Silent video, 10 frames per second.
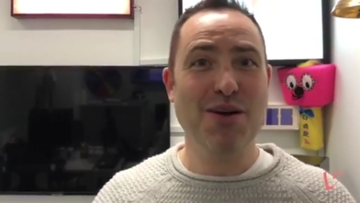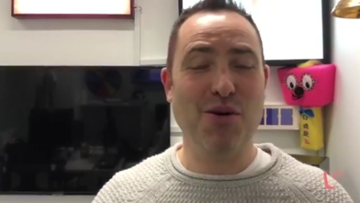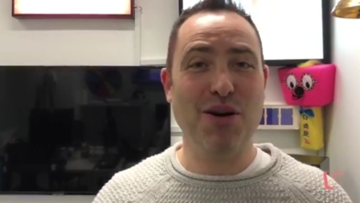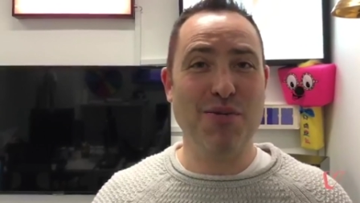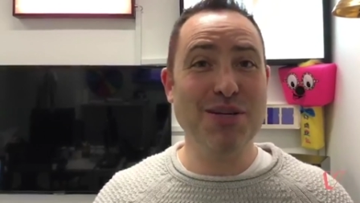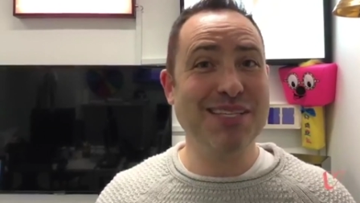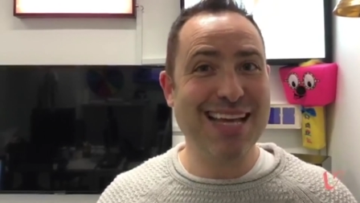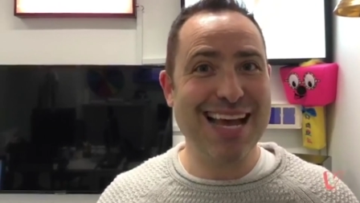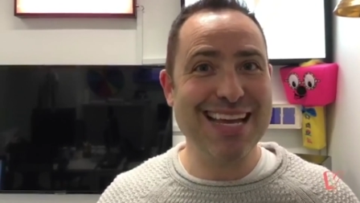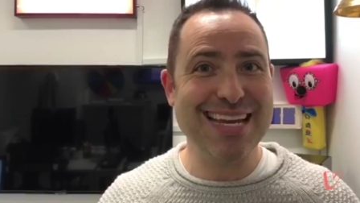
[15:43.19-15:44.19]
All I would
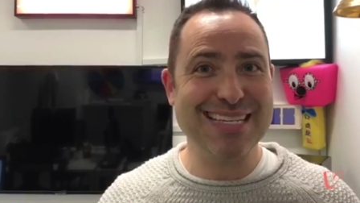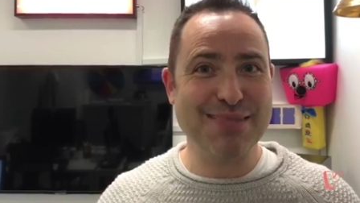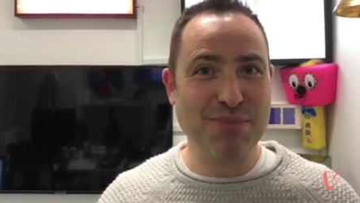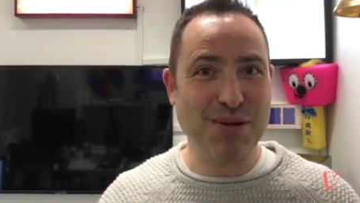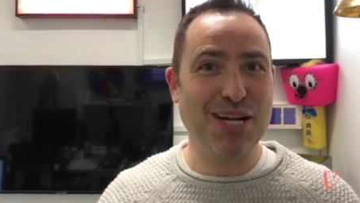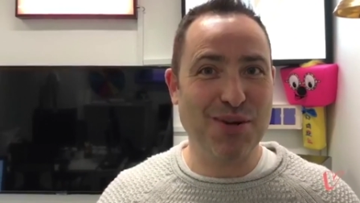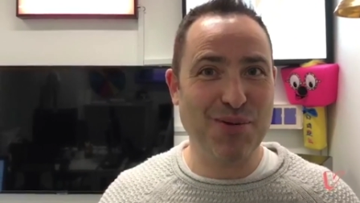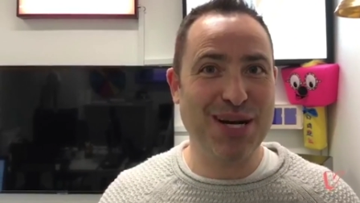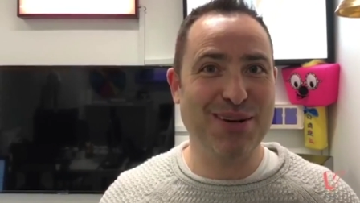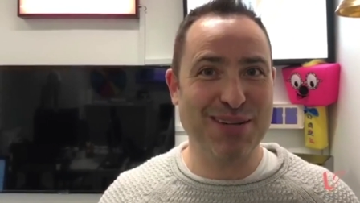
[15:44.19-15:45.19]
say is in my little
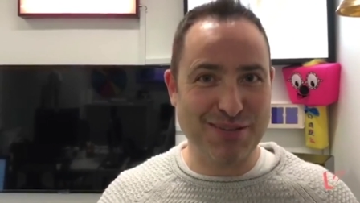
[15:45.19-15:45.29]
world,